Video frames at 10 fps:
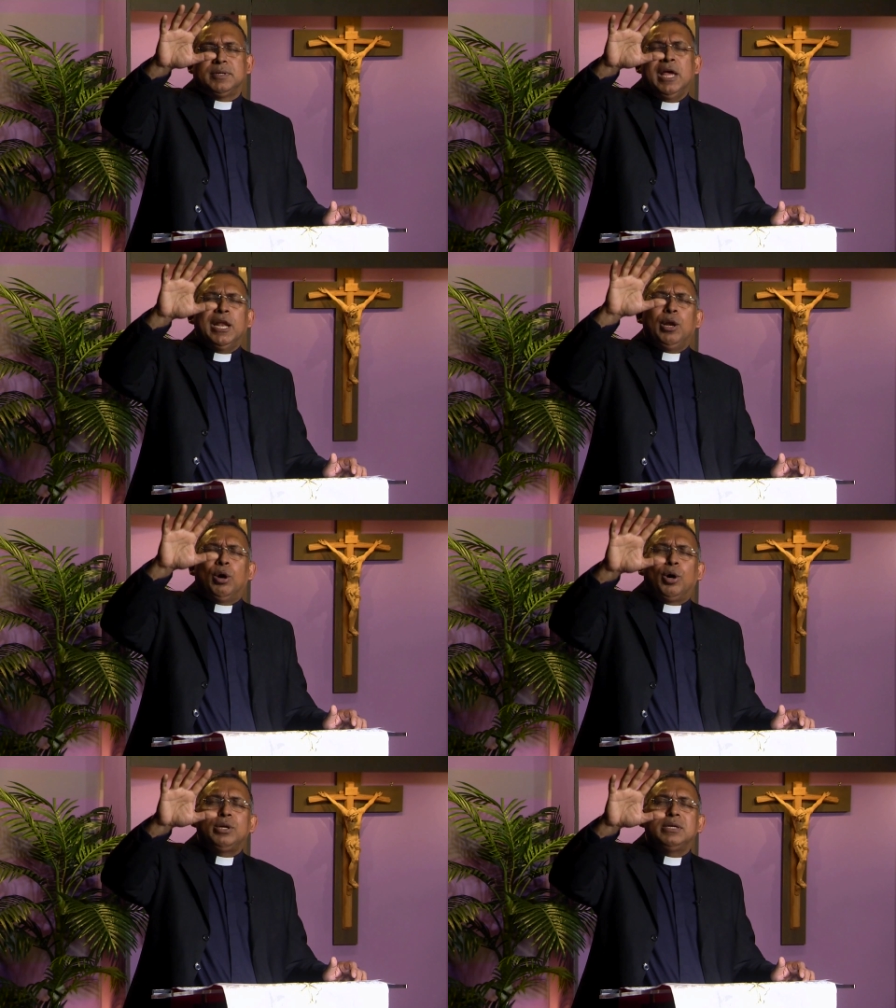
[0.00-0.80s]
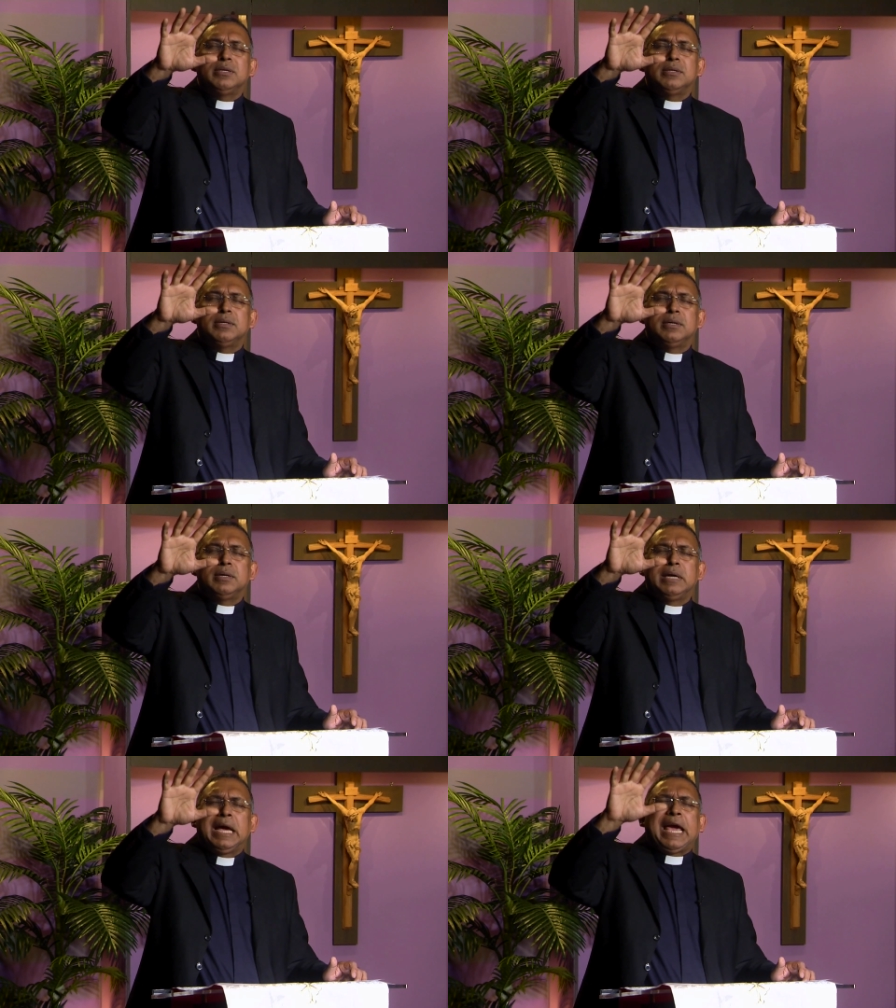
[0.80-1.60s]
Lord,
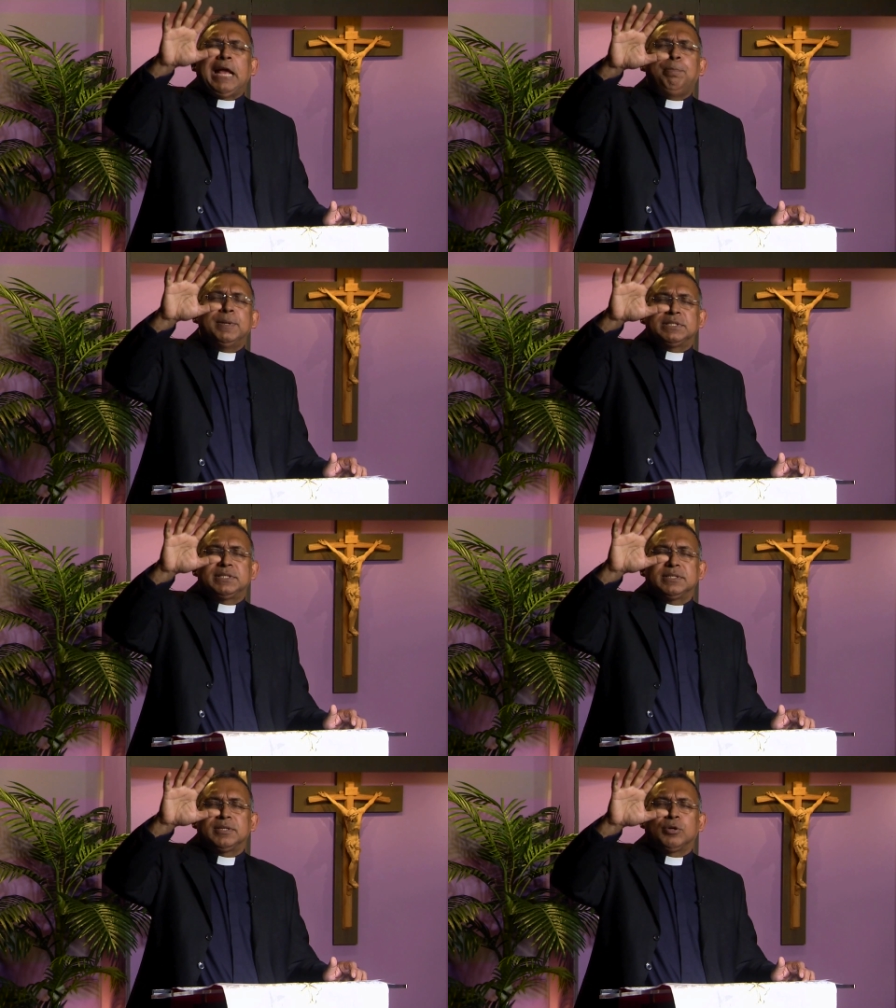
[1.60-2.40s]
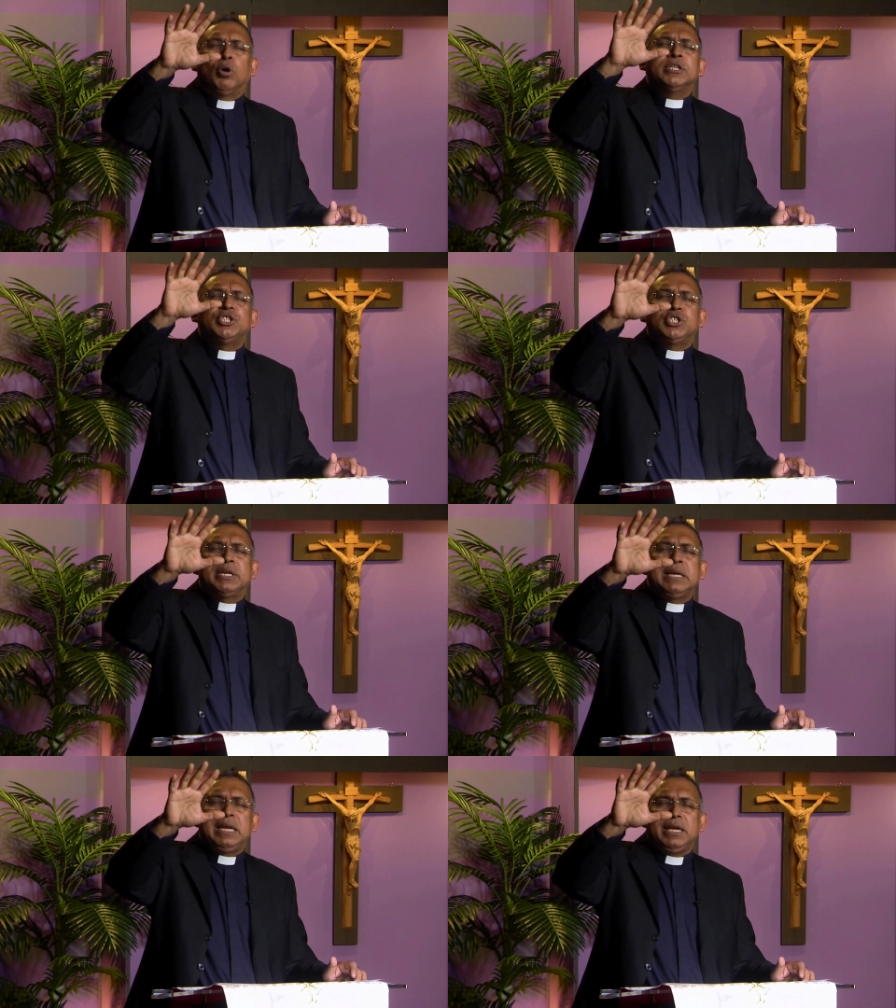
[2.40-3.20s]
Help us
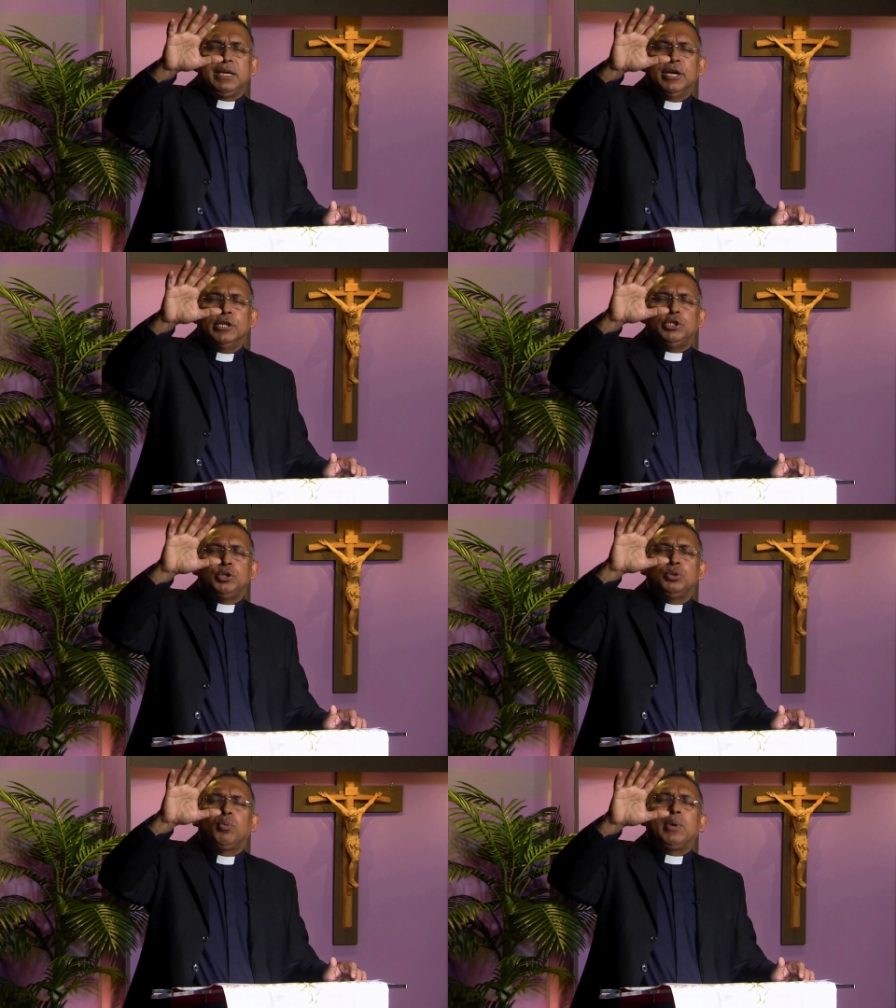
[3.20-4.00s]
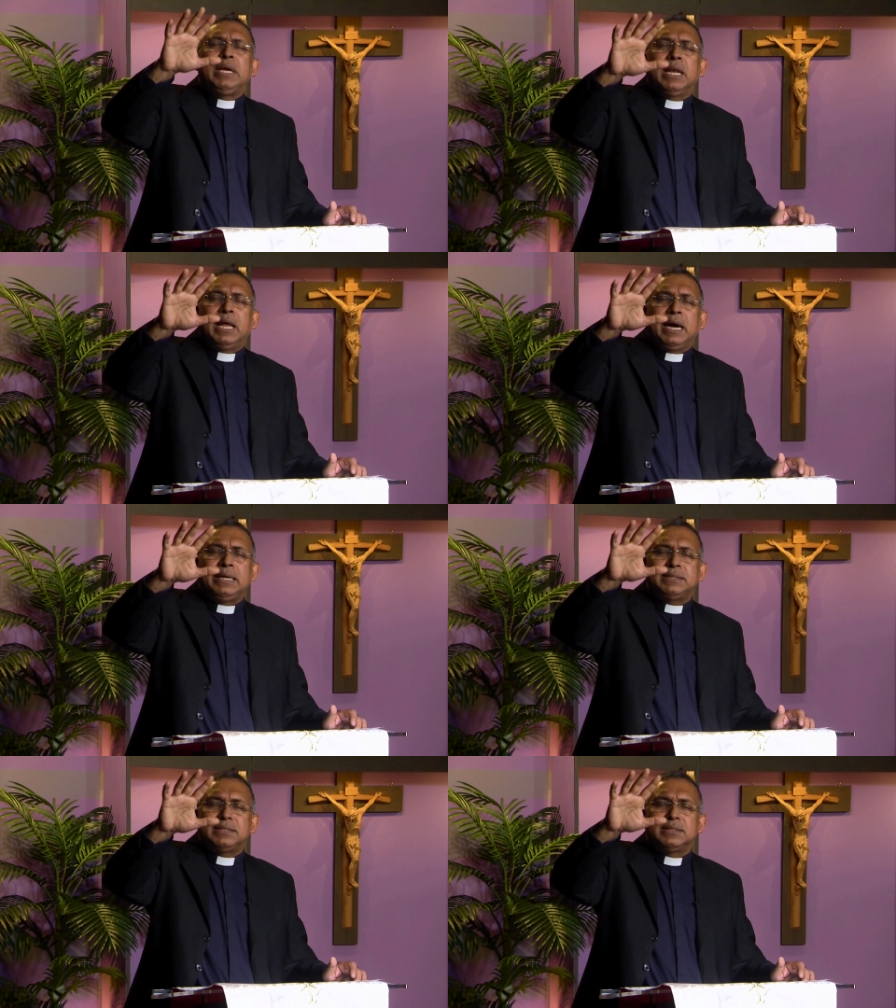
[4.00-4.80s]
constantly to
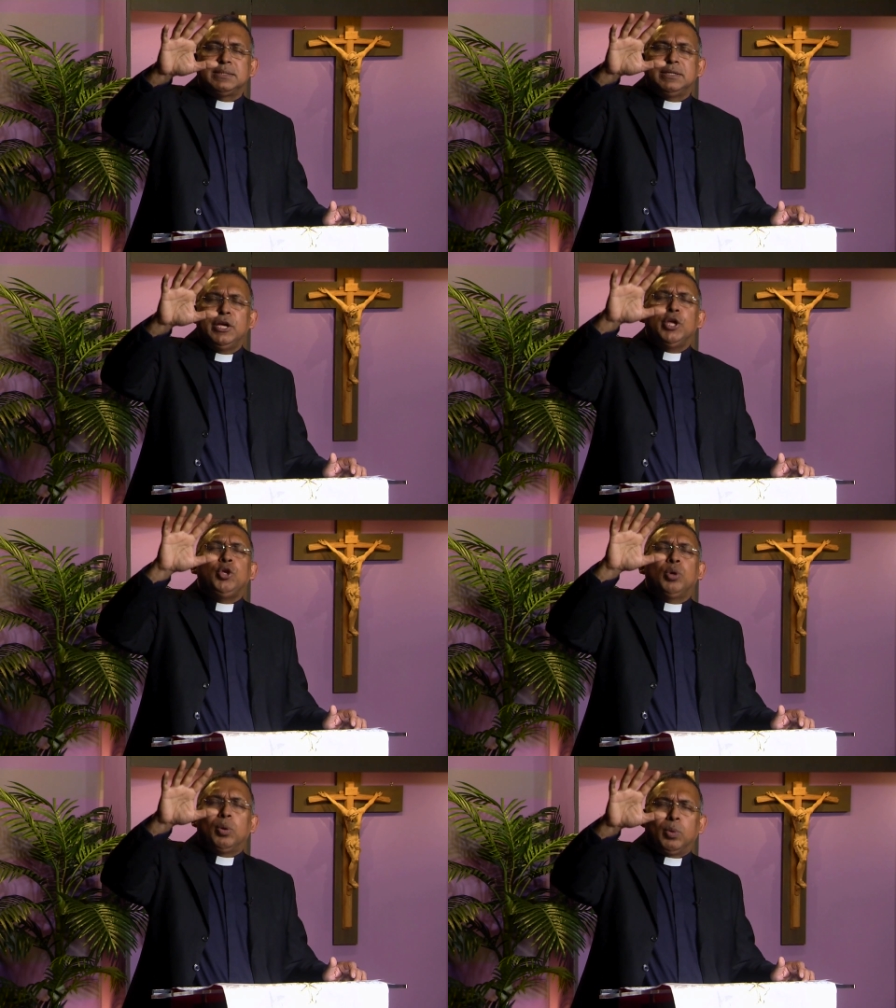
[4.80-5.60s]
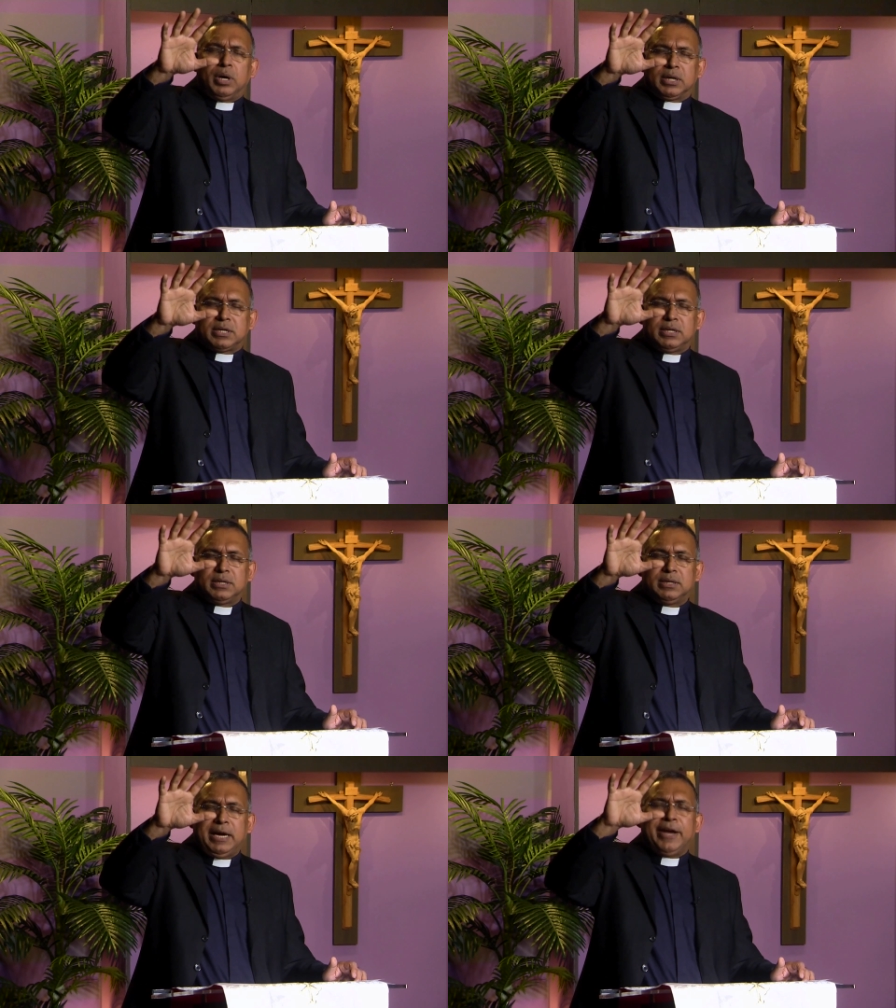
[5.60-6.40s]
realize your work
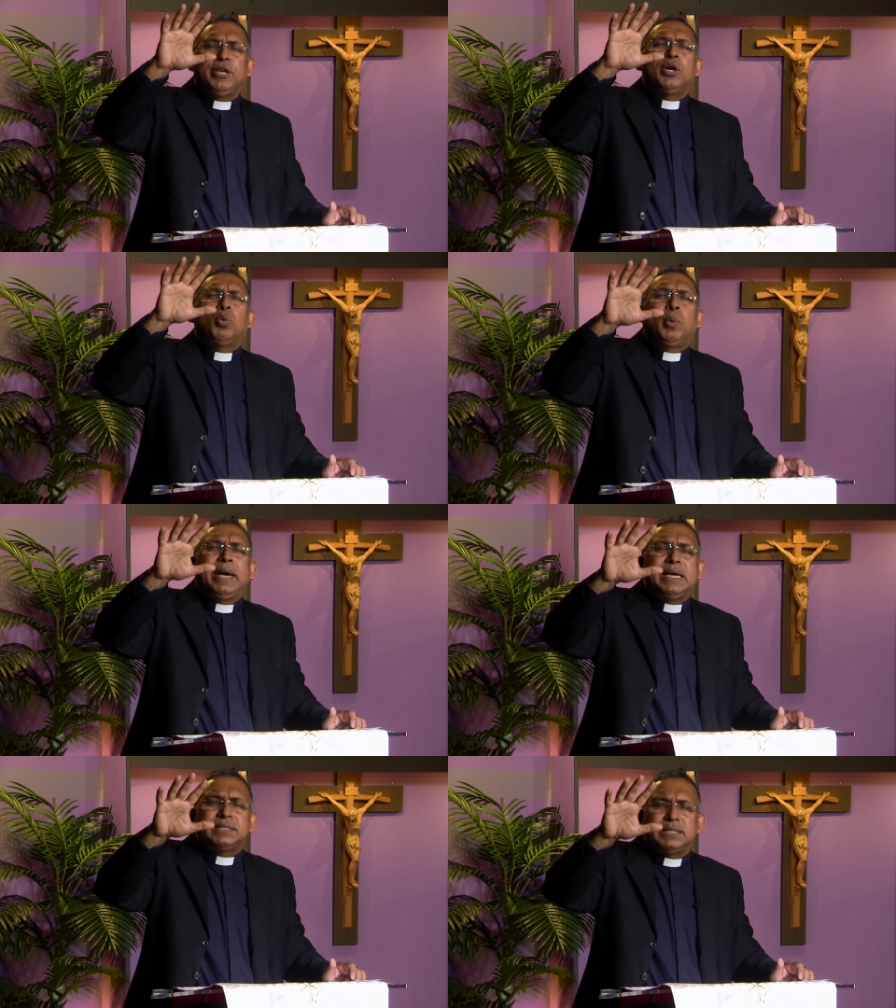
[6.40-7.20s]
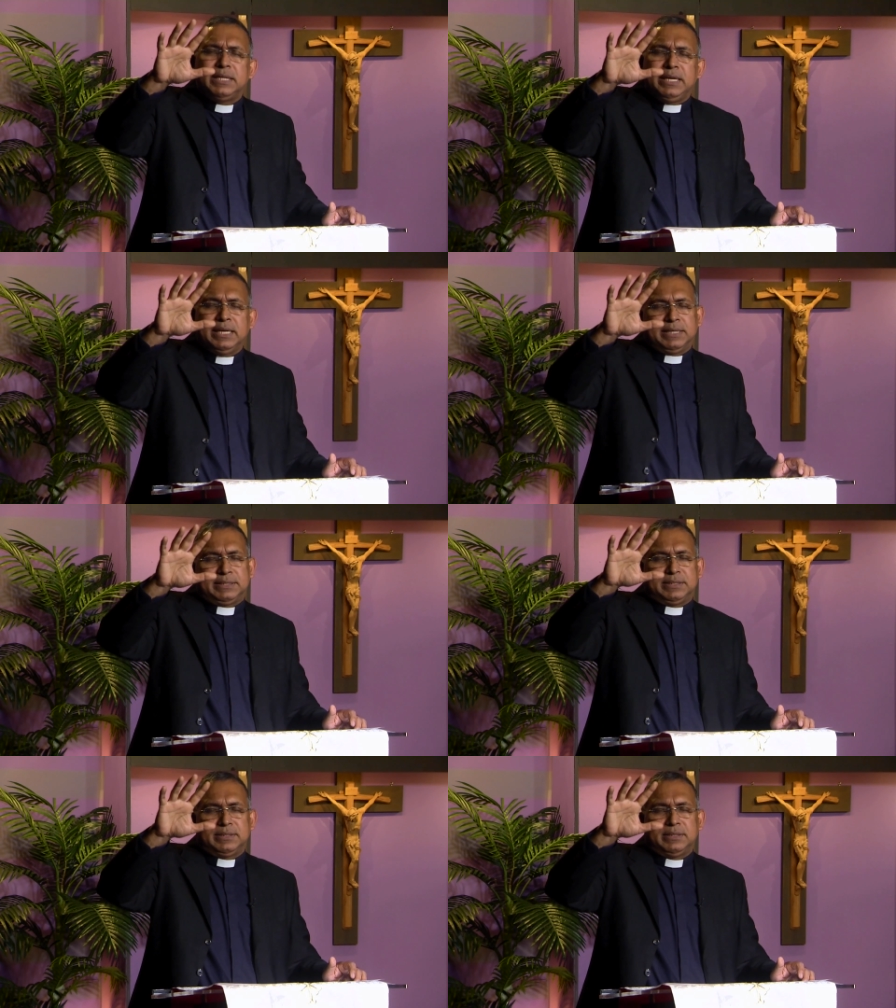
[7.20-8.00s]
and your ways in
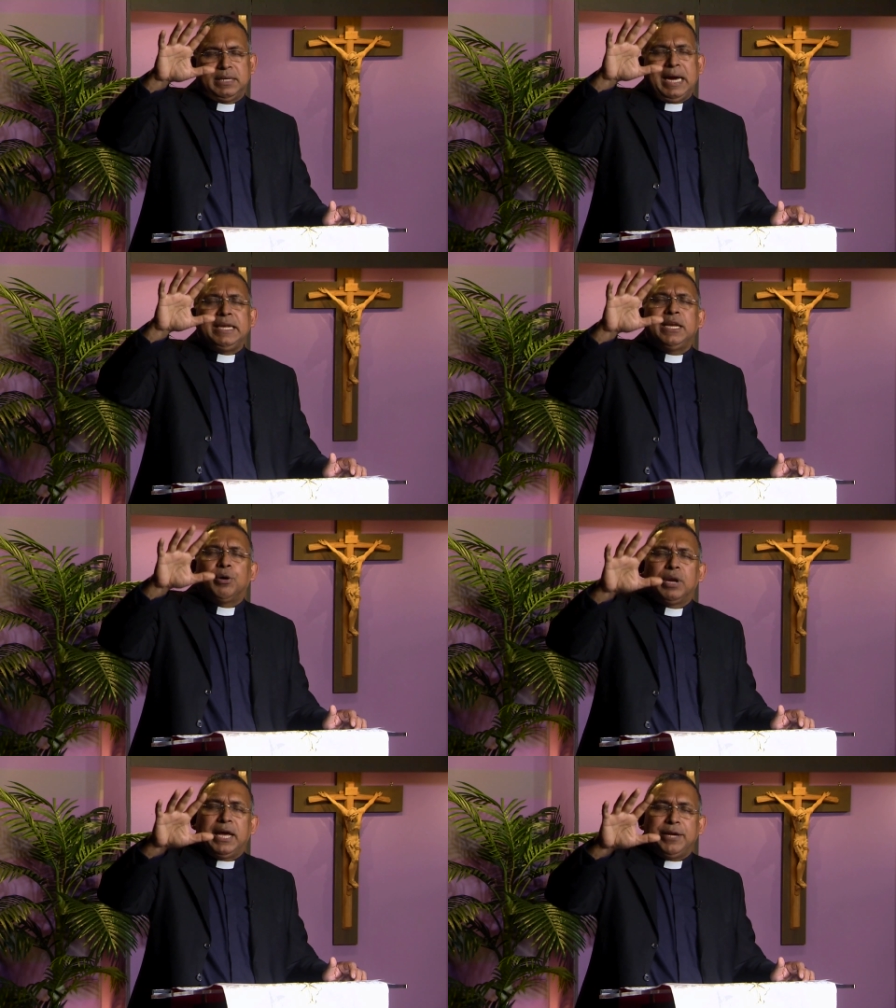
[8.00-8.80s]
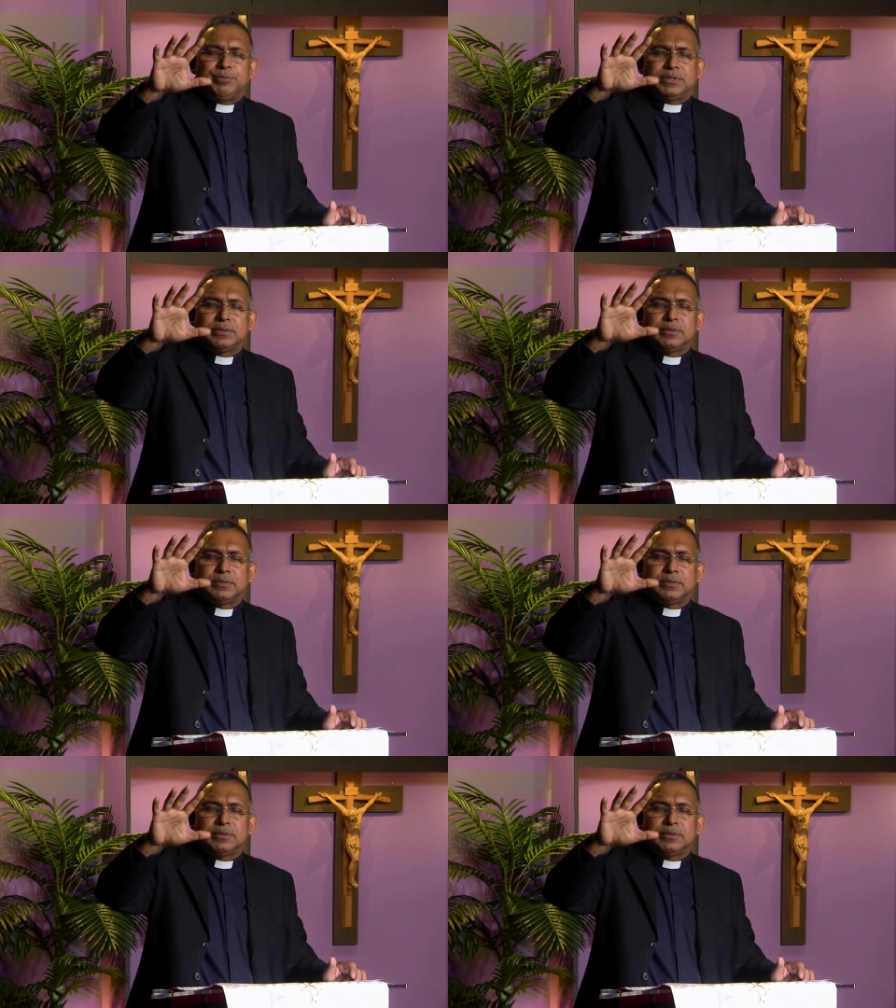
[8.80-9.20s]
us and in our lives.